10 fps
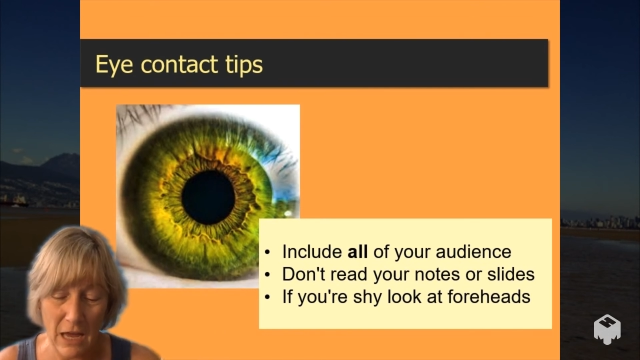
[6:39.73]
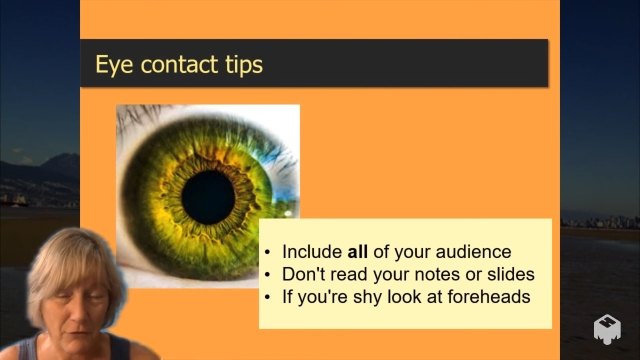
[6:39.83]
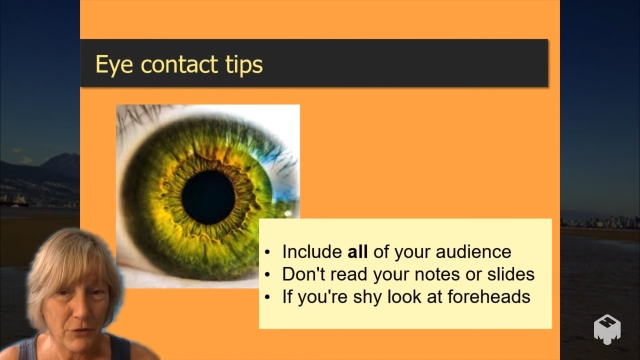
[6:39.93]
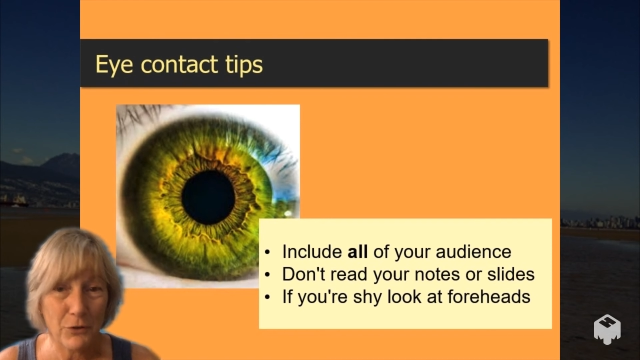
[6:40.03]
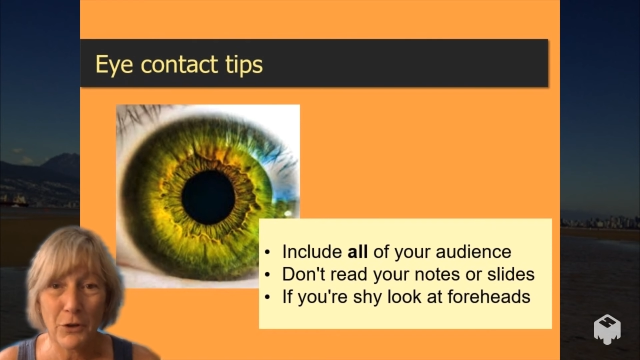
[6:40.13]

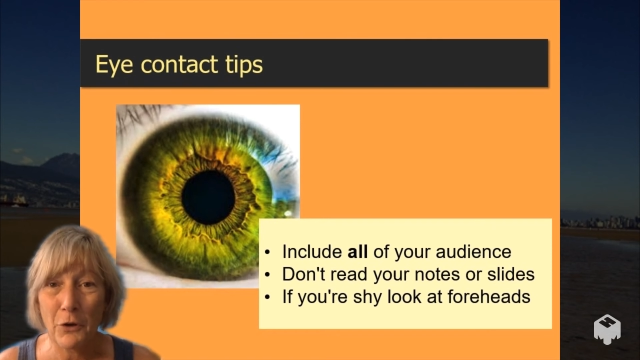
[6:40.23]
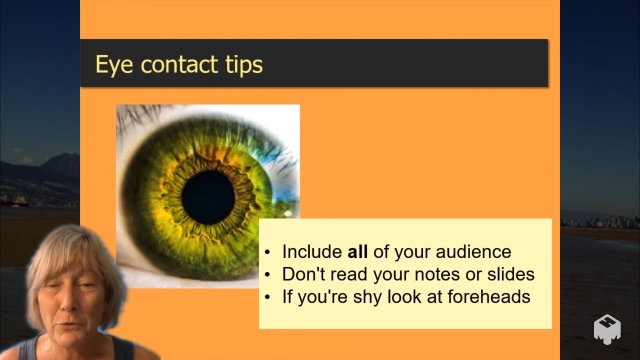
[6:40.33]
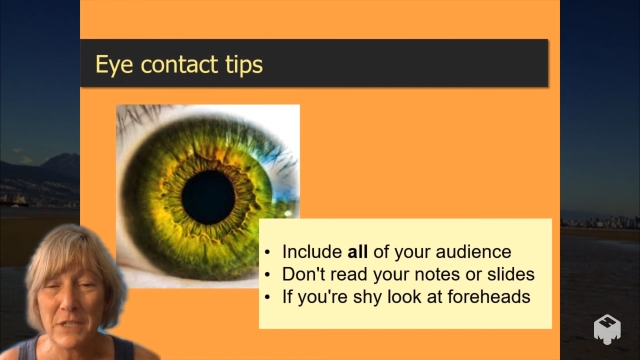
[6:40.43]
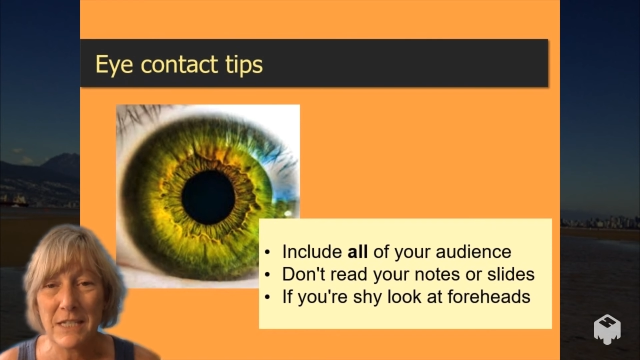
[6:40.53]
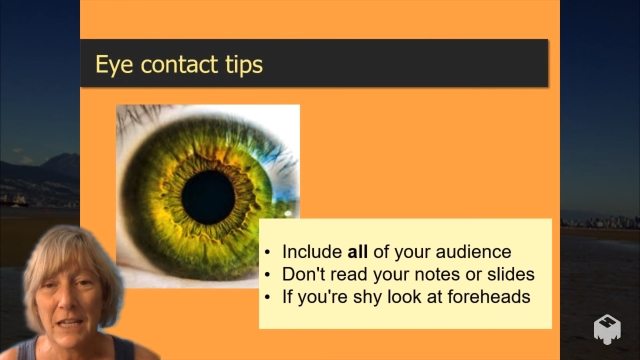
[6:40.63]
Have your
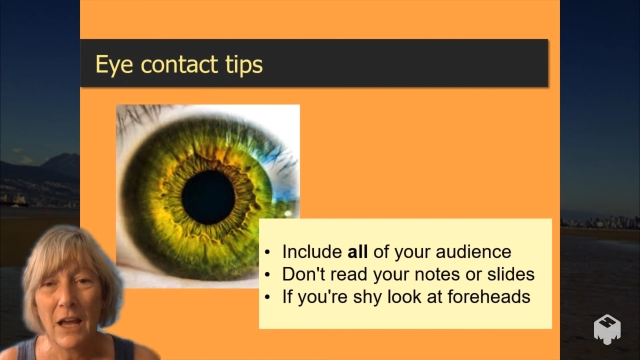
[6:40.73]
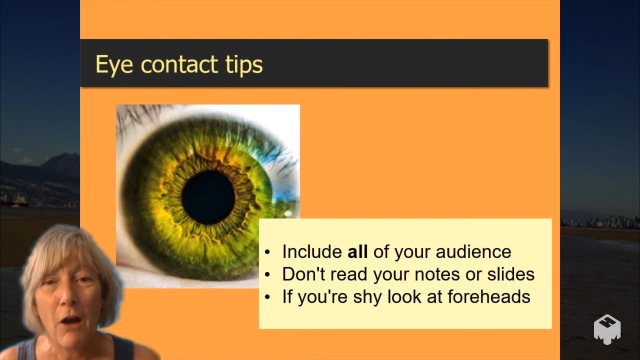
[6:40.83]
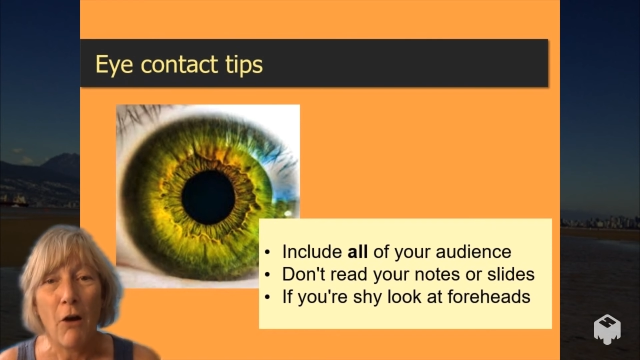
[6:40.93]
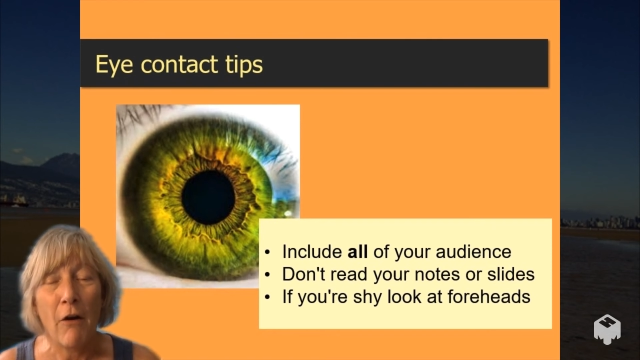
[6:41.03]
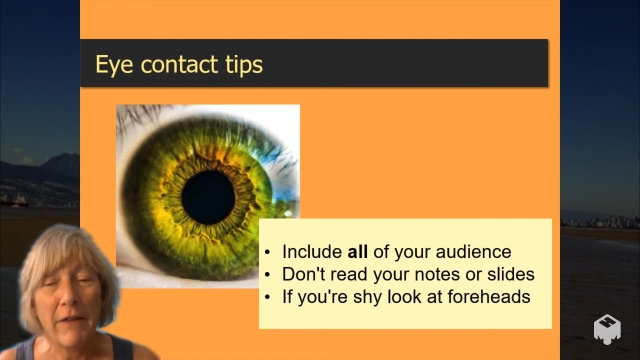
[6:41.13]
notes
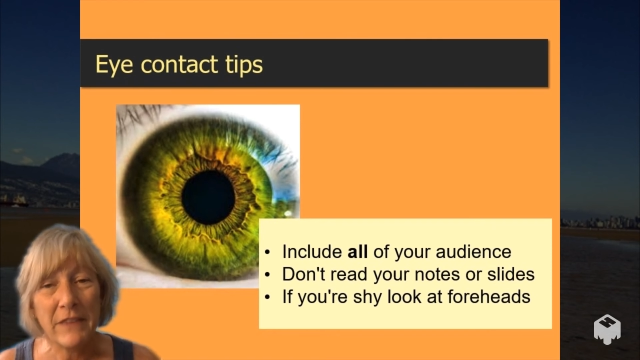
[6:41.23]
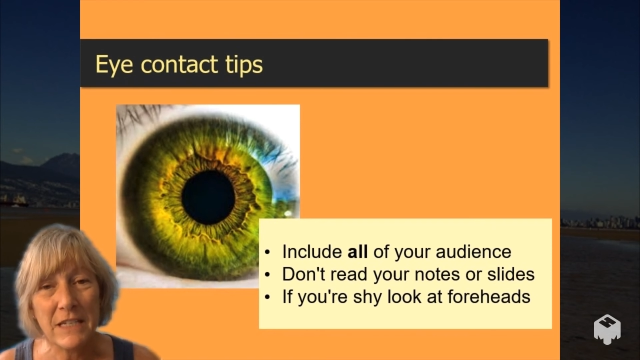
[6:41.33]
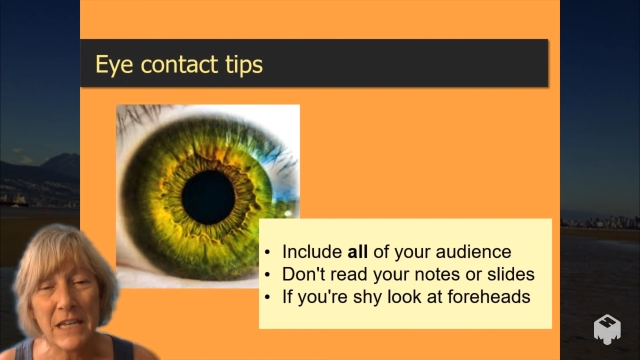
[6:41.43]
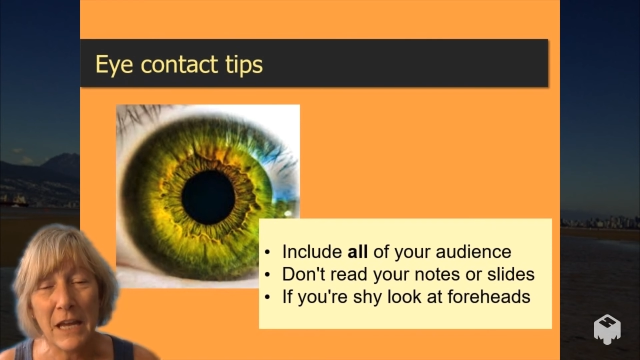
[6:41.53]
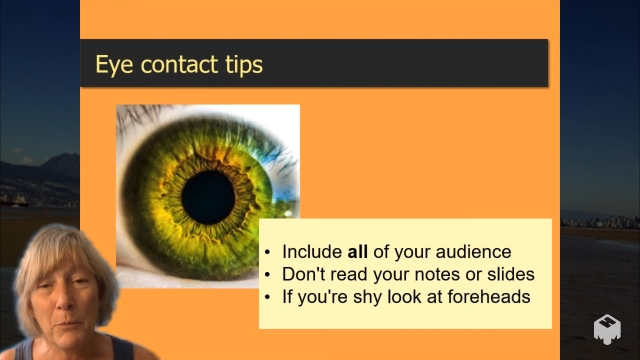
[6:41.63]
on the
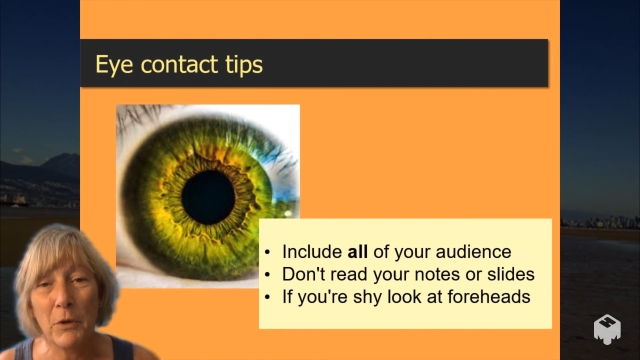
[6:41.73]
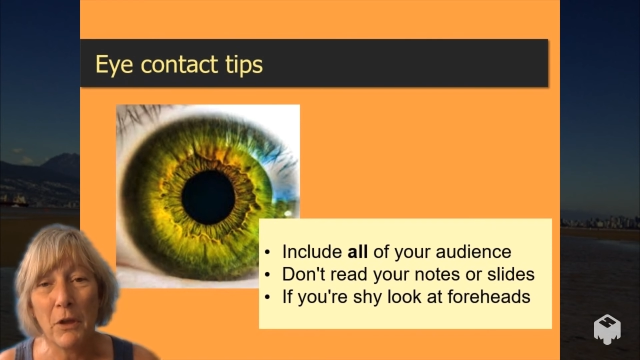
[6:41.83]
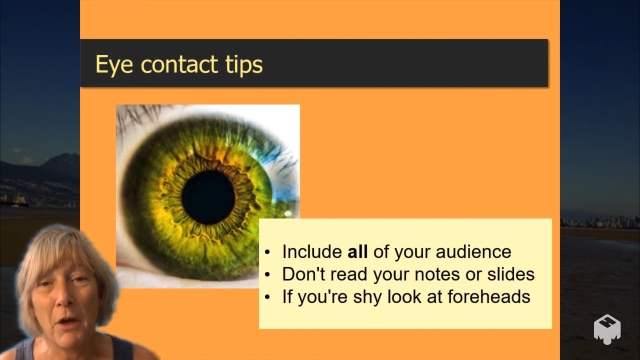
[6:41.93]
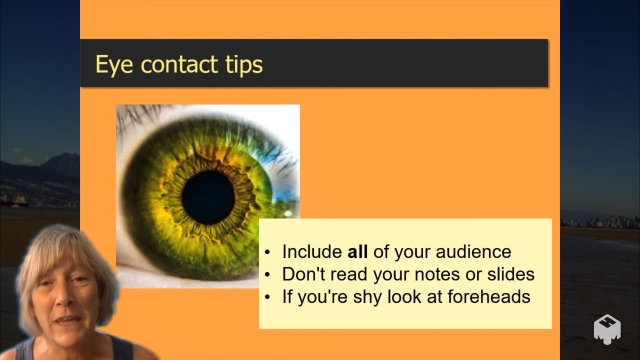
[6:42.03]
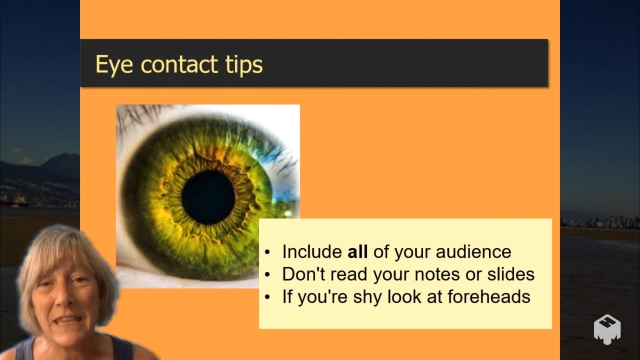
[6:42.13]
table,
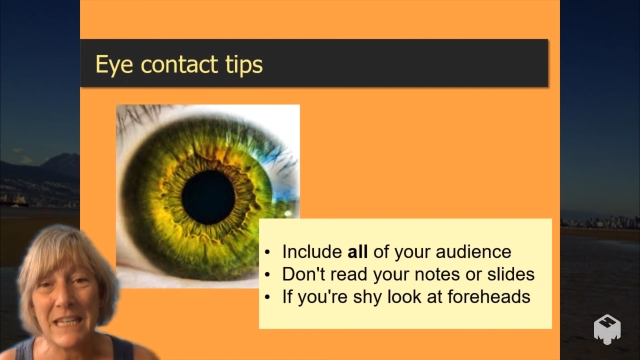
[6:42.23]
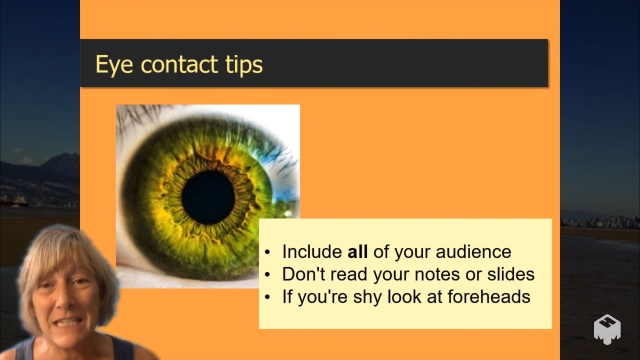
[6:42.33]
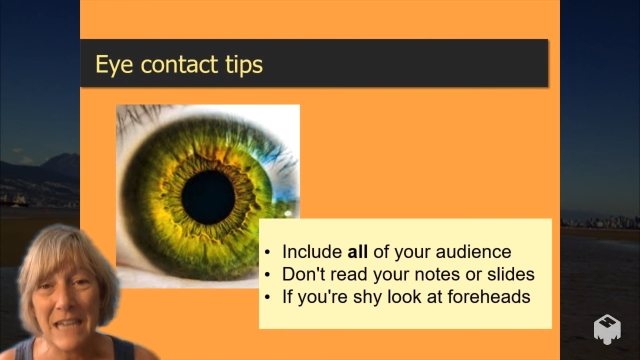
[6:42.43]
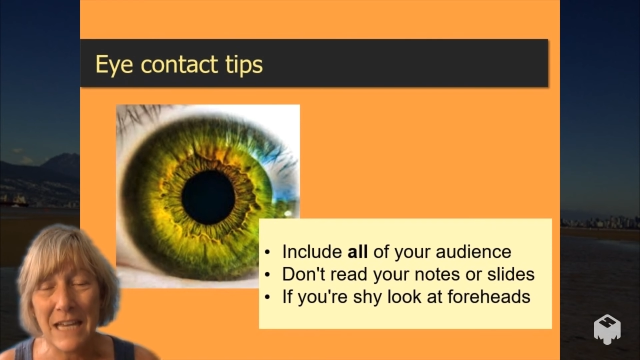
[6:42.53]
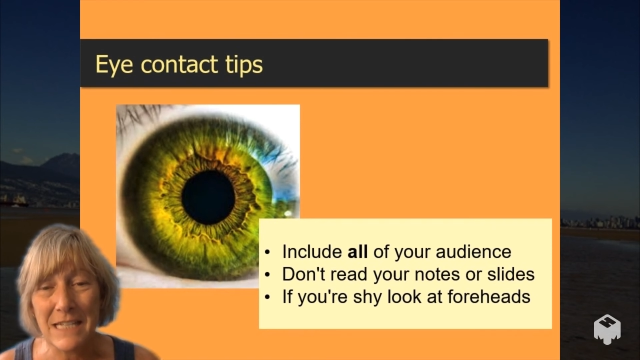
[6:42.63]
on the
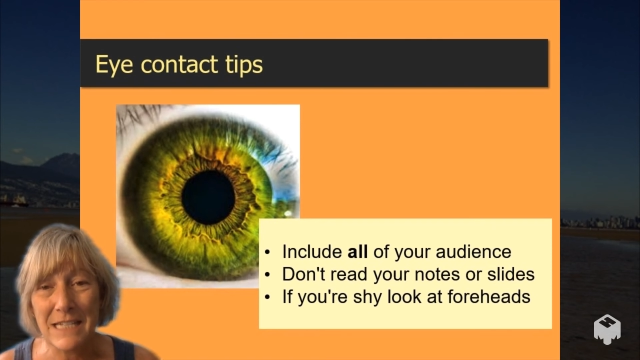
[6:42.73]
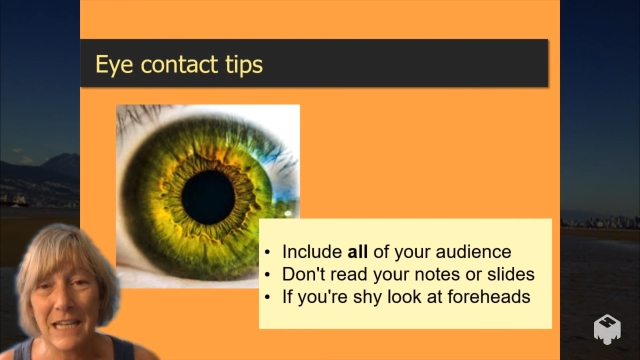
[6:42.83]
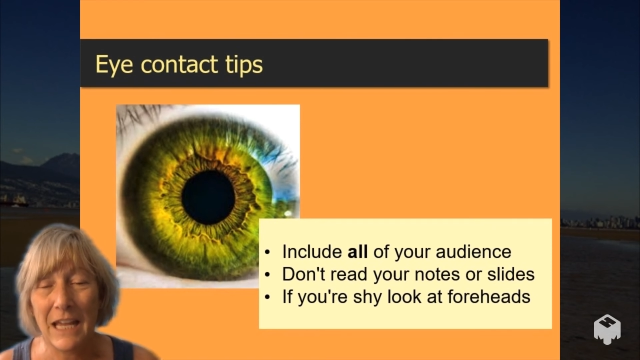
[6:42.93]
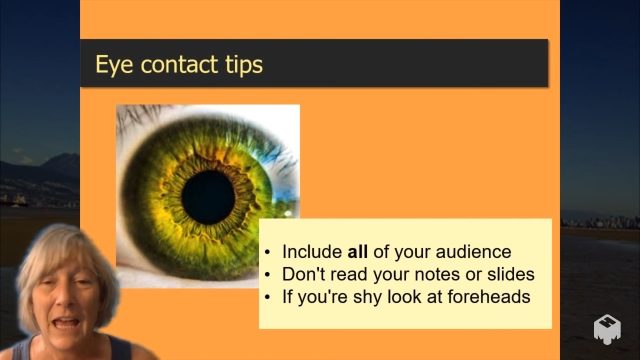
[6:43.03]
desk,